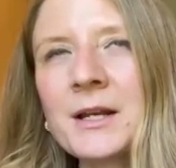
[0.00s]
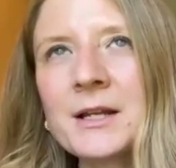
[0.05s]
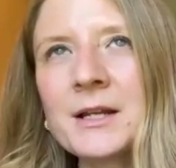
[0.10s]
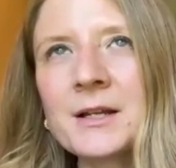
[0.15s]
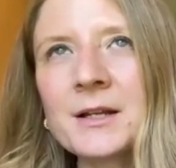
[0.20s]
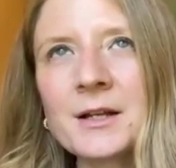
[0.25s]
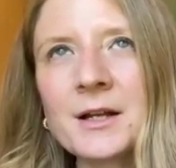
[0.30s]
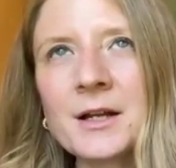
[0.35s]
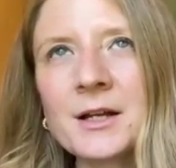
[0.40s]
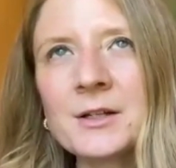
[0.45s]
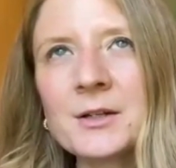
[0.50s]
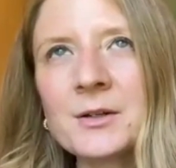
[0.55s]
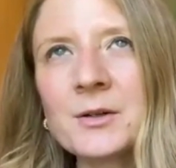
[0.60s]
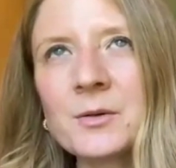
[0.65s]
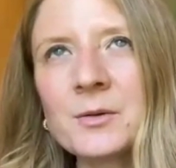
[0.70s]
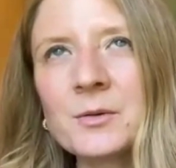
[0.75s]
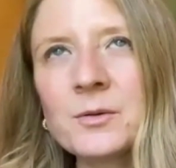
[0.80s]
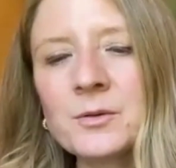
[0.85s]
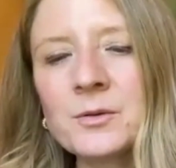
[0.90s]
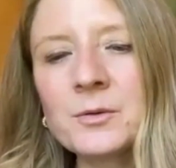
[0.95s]
an
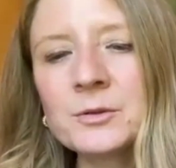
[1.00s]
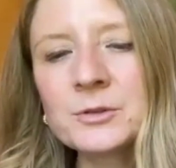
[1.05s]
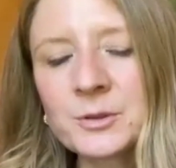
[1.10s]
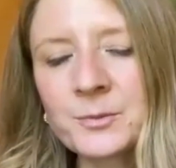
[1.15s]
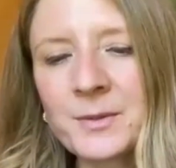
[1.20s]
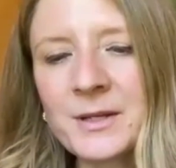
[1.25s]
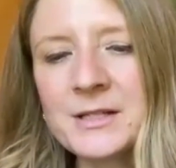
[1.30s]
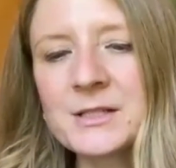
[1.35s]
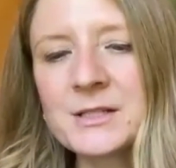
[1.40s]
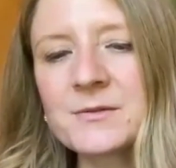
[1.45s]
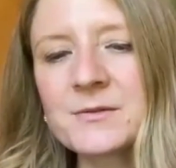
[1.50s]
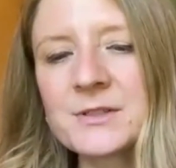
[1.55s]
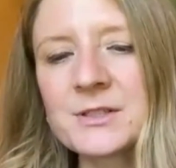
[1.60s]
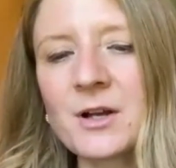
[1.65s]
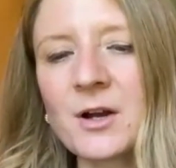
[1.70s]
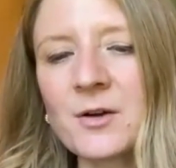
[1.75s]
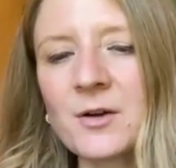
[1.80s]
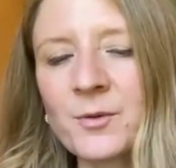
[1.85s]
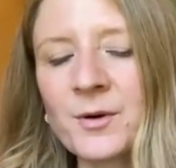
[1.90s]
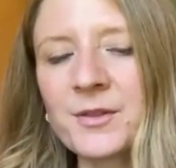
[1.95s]
older piece of
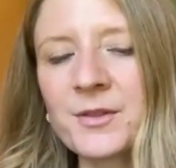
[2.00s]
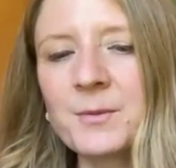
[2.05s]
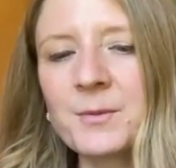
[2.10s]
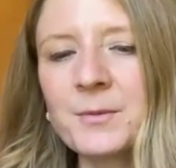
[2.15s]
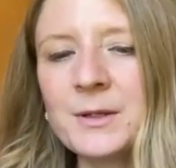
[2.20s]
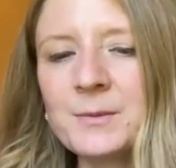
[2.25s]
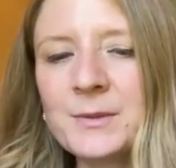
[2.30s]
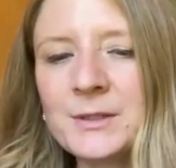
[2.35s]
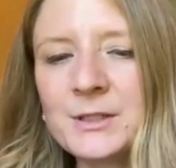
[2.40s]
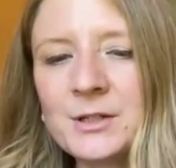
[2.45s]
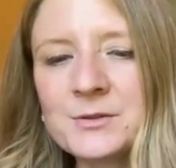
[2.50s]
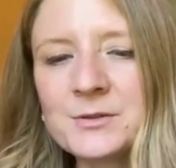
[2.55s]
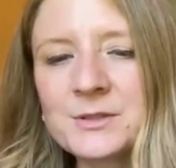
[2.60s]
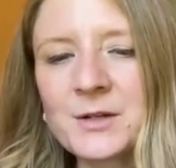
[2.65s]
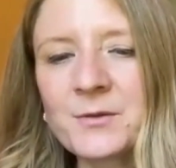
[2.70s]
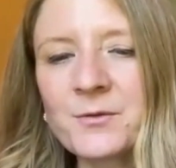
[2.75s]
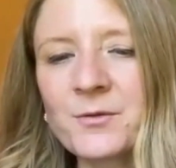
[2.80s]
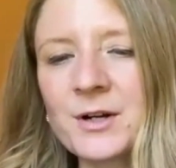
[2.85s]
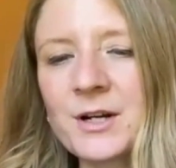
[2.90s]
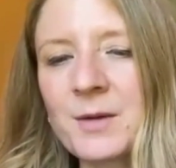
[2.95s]
software that we've been
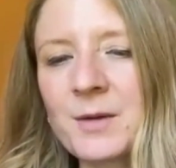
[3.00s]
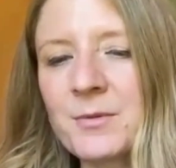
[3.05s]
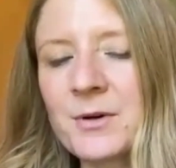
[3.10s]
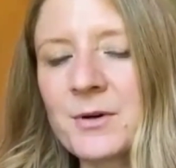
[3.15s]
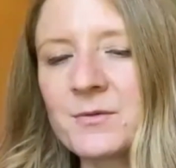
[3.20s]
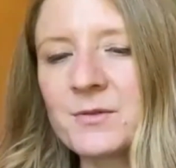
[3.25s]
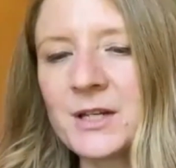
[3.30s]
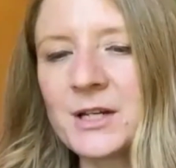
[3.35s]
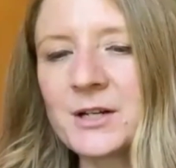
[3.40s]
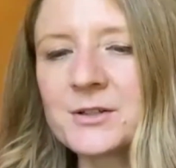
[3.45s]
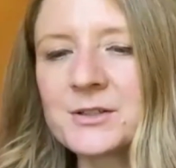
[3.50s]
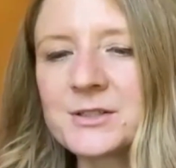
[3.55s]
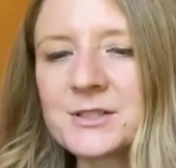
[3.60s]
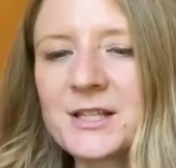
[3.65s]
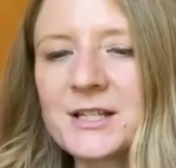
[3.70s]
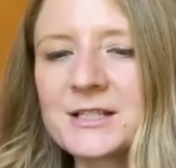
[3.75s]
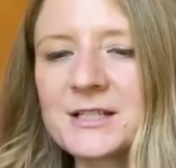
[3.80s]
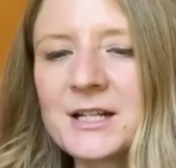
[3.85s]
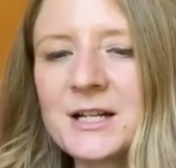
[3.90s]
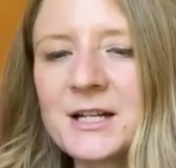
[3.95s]
using for a number of years
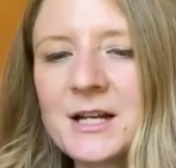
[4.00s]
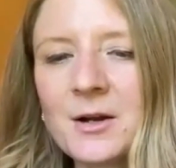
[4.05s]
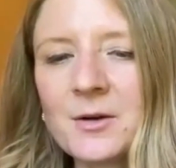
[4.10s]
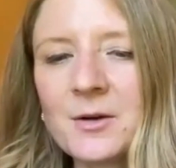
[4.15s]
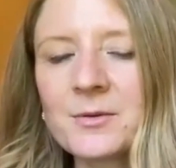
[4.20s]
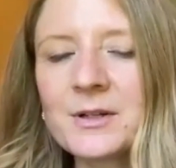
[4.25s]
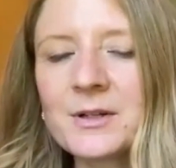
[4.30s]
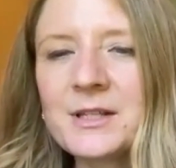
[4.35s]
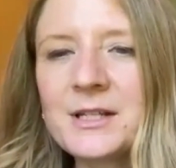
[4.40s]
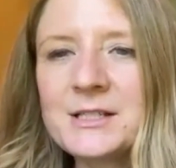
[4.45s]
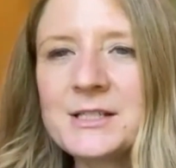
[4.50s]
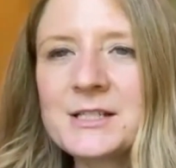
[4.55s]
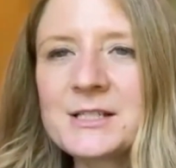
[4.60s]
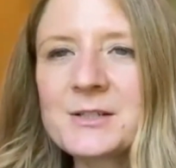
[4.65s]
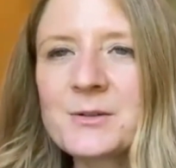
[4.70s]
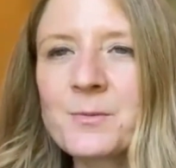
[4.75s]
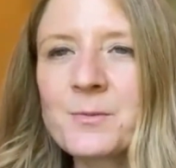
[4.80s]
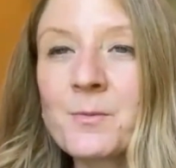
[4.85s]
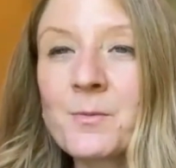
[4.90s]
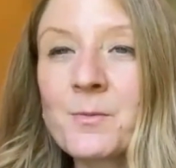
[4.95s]
that really
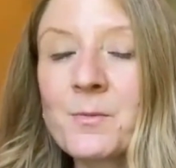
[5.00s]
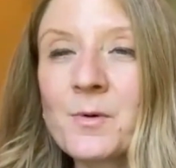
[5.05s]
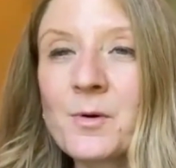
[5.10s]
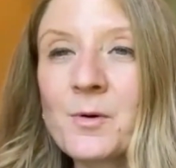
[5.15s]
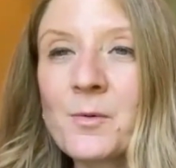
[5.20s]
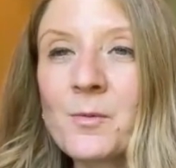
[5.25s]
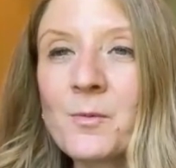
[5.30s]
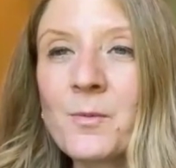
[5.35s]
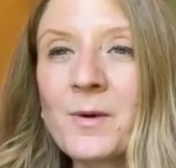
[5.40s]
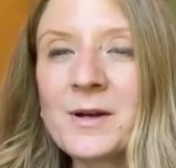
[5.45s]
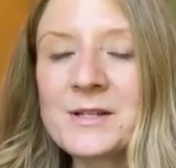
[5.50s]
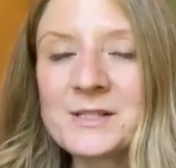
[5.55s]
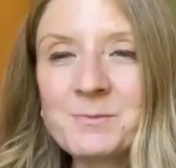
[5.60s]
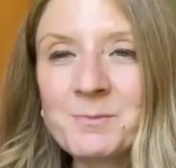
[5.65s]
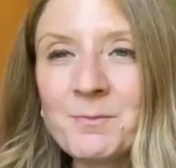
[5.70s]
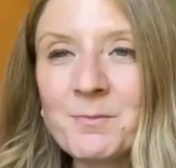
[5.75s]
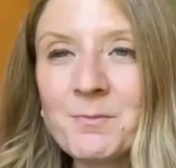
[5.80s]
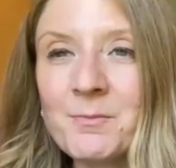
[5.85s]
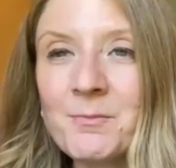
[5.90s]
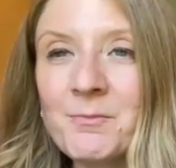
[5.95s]
just wasn't
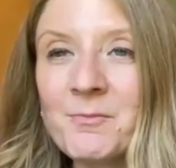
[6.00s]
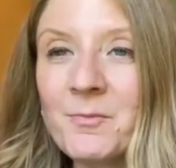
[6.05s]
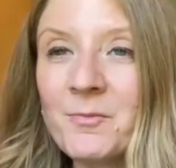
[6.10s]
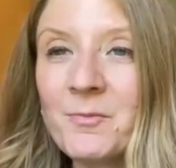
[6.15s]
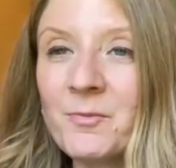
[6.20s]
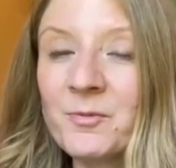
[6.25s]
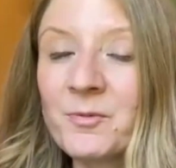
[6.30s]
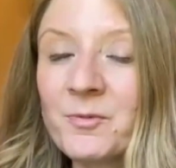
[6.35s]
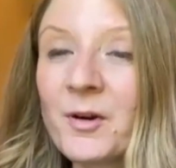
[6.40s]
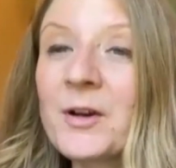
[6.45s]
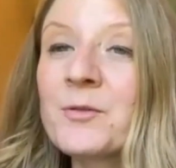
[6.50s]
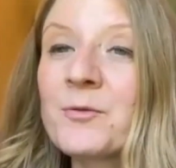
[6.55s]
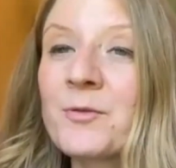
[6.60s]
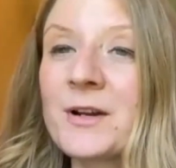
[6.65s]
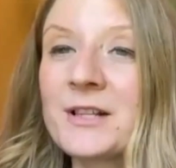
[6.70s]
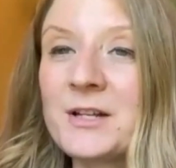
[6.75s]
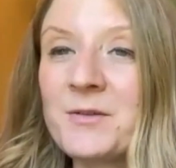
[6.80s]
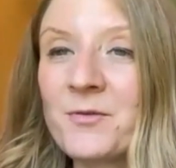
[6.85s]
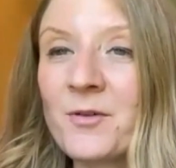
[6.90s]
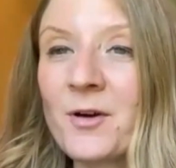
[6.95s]
very
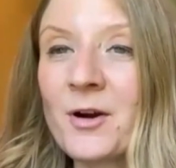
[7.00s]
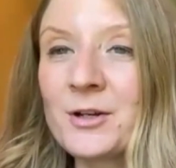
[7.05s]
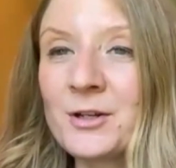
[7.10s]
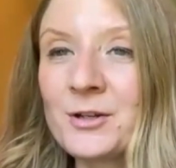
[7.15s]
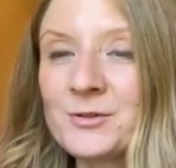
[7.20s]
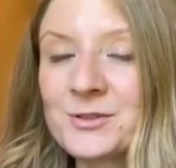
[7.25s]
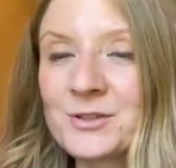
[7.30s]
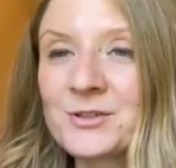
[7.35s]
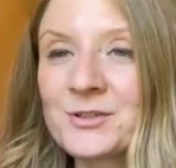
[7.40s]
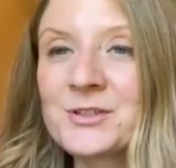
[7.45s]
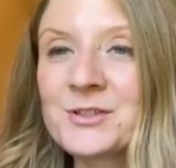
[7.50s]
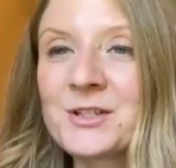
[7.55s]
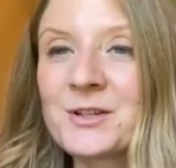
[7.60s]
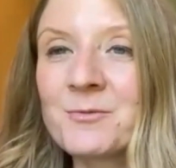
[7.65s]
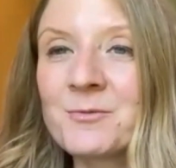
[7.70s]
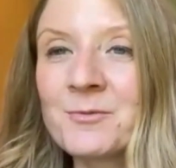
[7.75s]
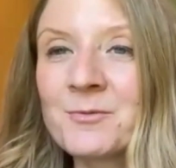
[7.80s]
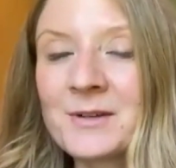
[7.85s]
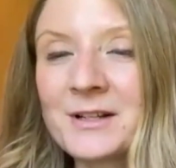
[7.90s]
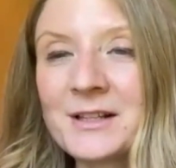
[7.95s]
friendly for our users
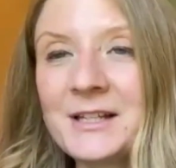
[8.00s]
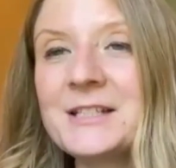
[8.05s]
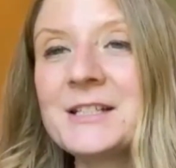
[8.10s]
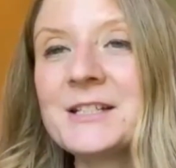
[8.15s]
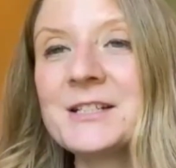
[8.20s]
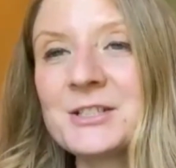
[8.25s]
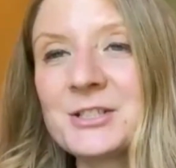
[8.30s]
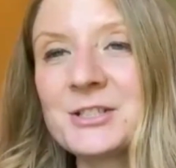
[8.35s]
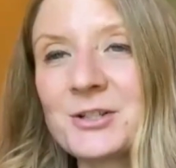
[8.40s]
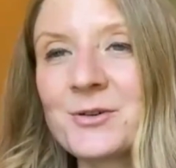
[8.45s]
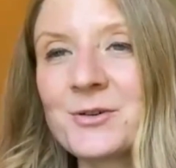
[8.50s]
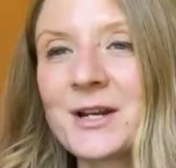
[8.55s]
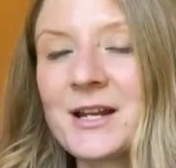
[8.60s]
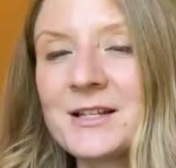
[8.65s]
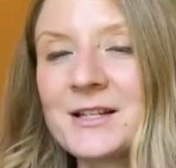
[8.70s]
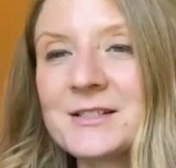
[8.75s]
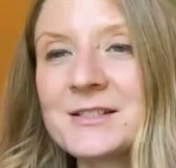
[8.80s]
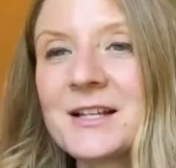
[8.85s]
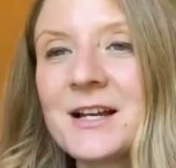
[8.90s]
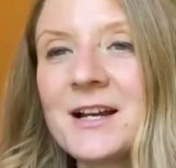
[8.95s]
and really didn't
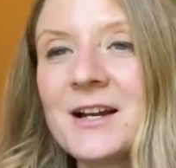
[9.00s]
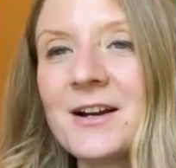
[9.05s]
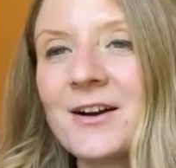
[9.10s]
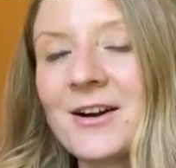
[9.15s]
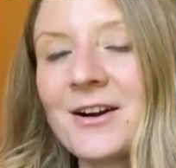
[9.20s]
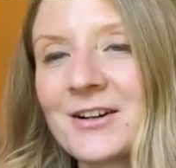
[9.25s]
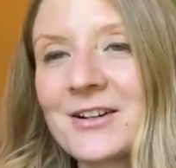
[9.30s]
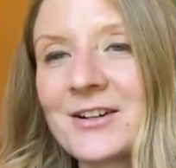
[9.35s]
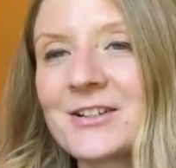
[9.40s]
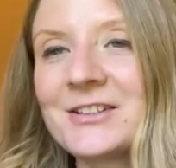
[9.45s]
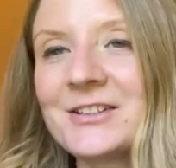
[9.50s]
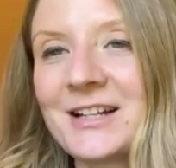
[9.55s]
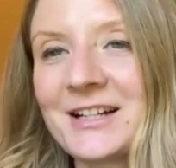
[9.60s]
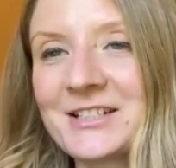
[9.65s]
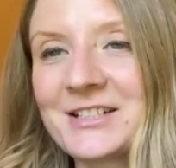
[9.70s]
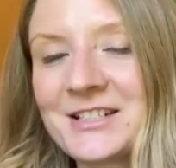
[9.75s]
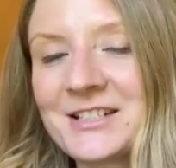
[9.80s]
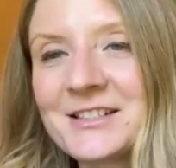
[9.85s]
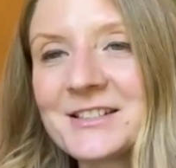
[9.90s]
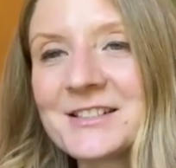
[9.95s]
showcase our
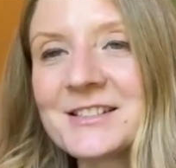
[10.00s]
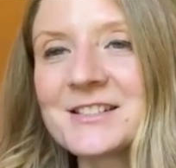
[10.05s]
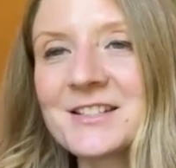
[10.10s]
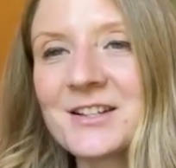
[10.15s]
collections.